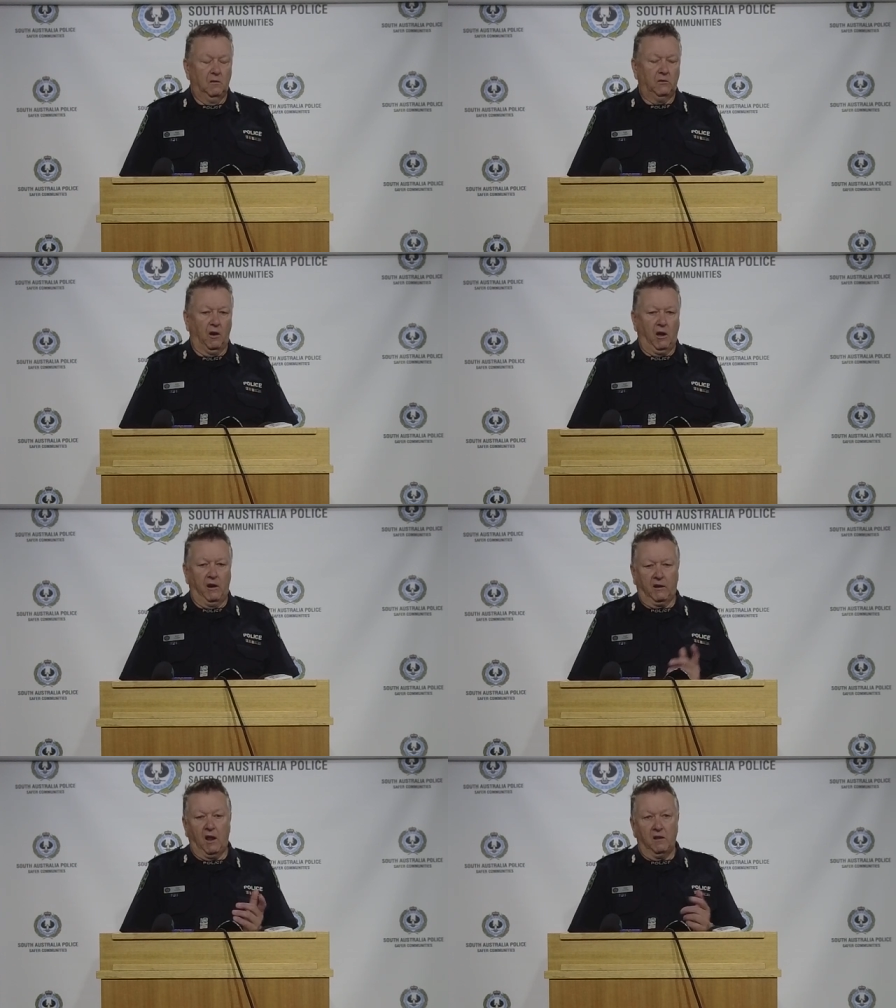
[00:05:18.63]
So,
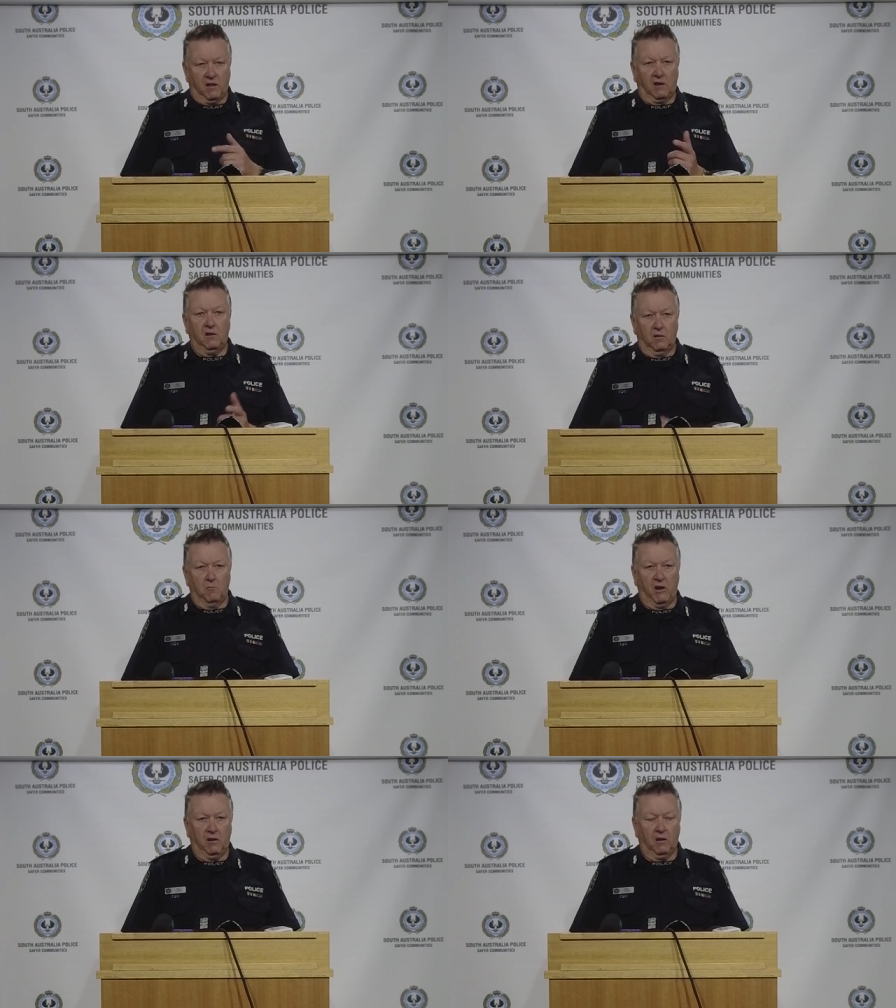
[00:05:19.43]
and again, thank you to
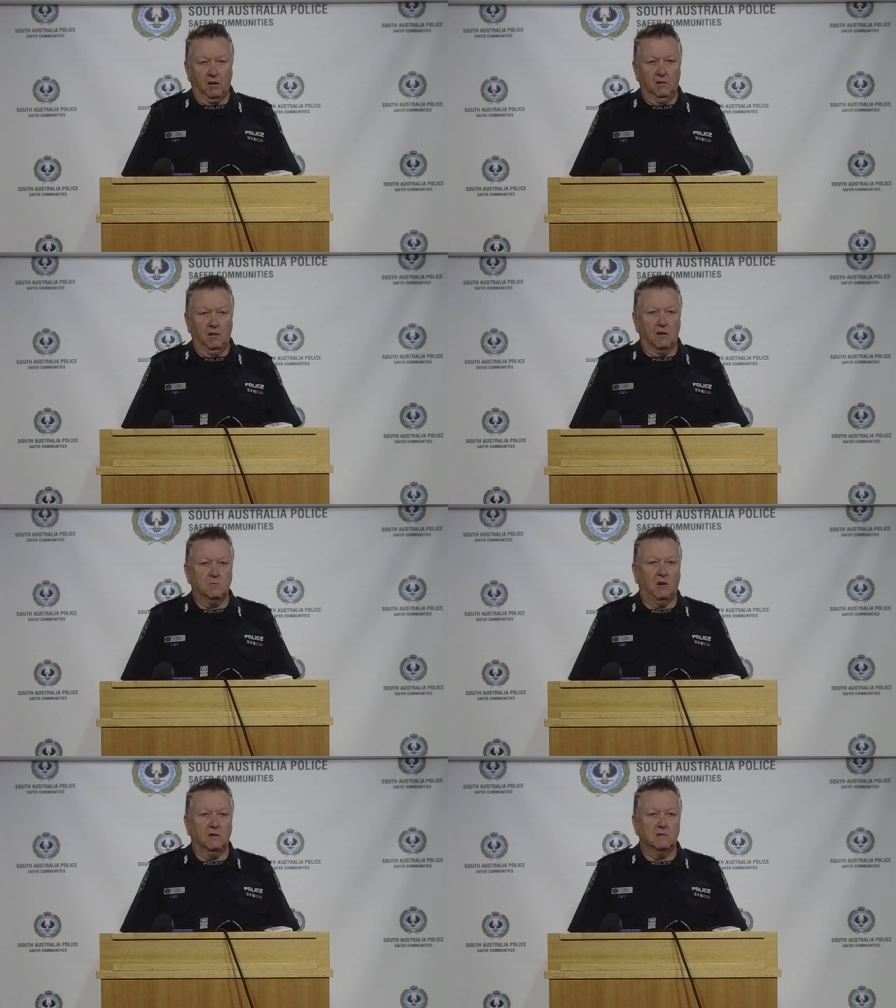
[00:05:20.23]
media as
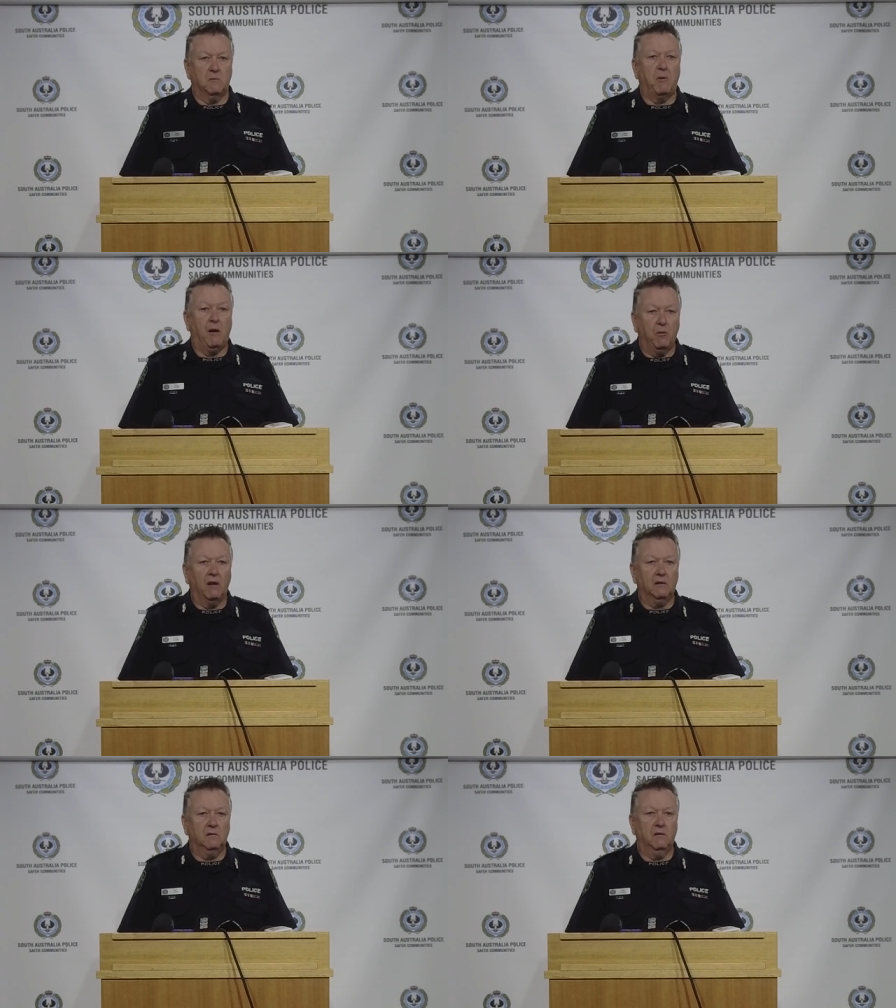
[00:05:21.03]
well as the
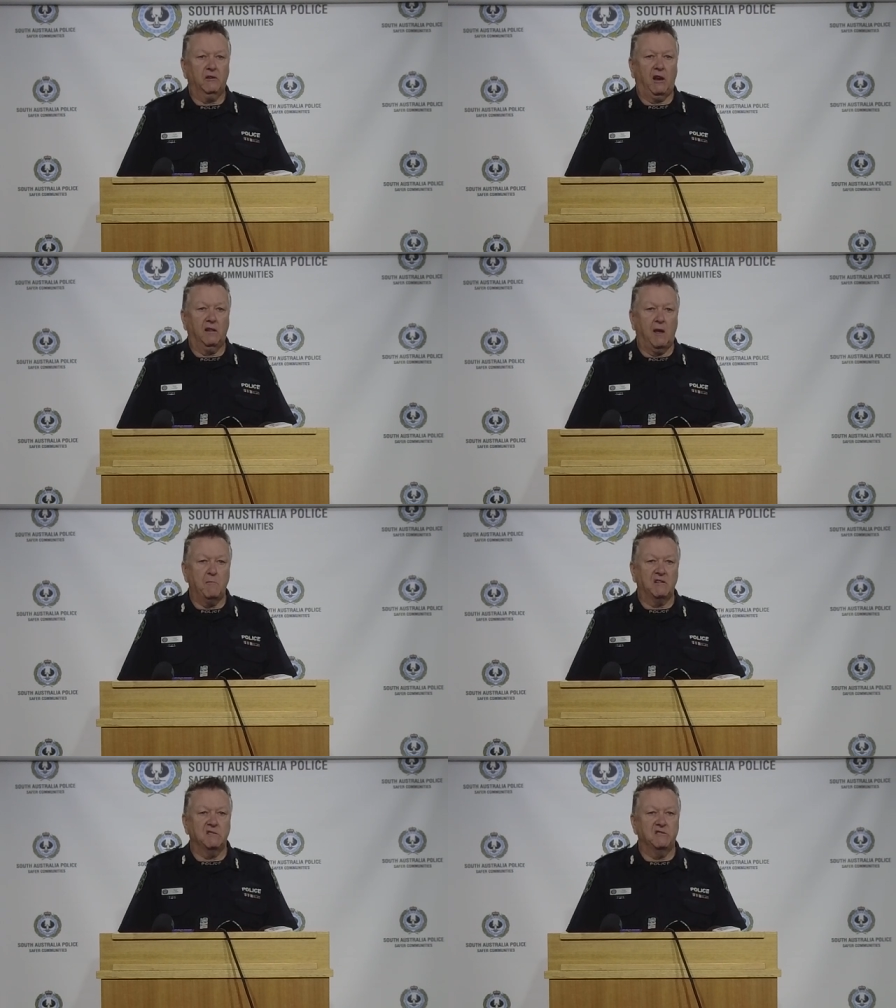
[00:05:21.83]
public, getting that
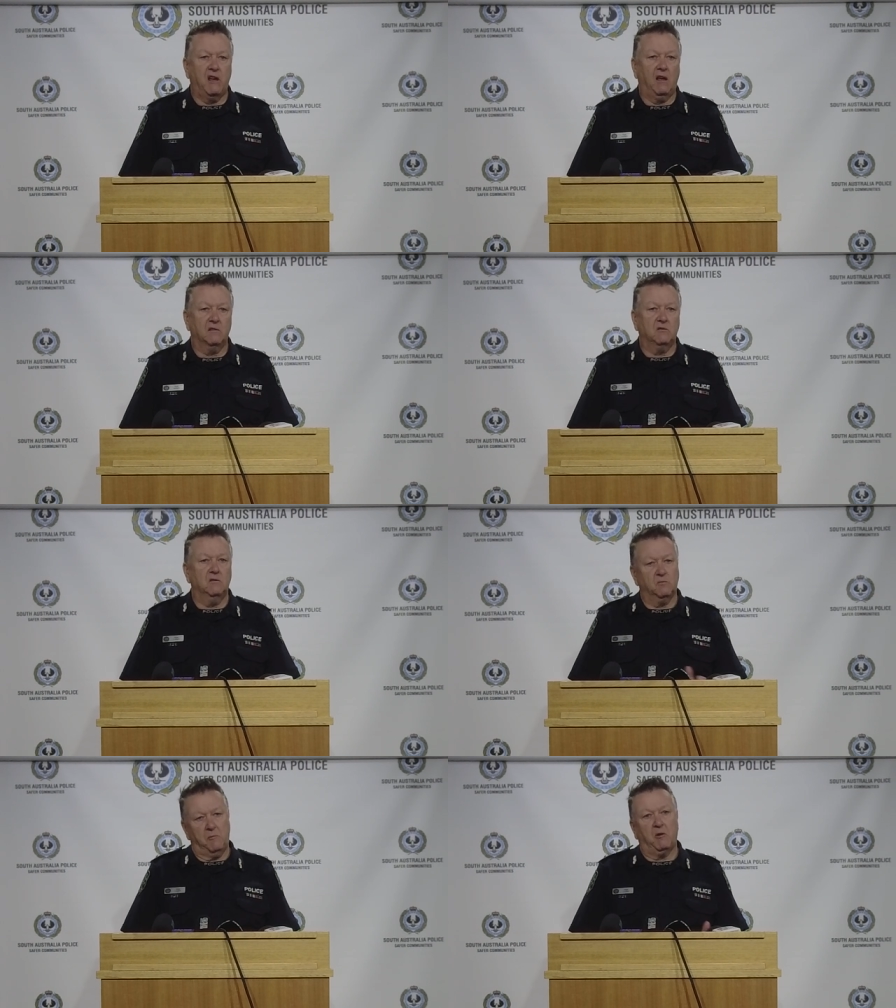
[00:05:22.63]
message out as soon
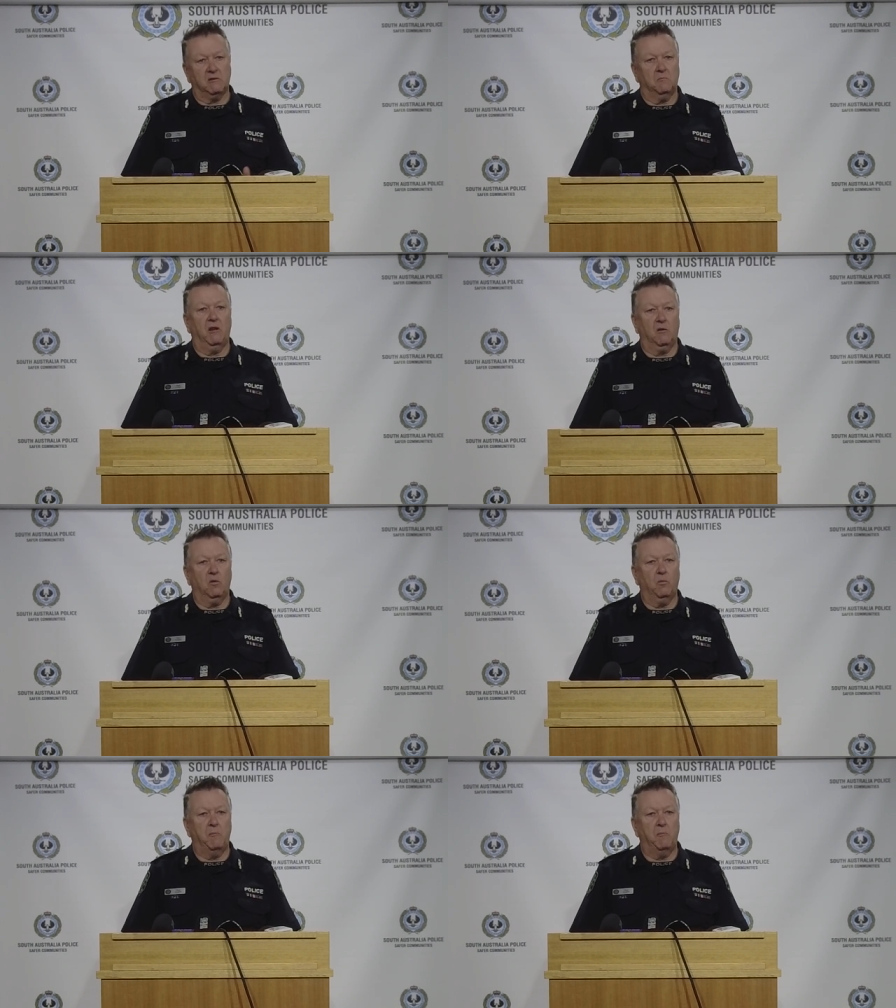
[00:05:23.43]
as we possibly could.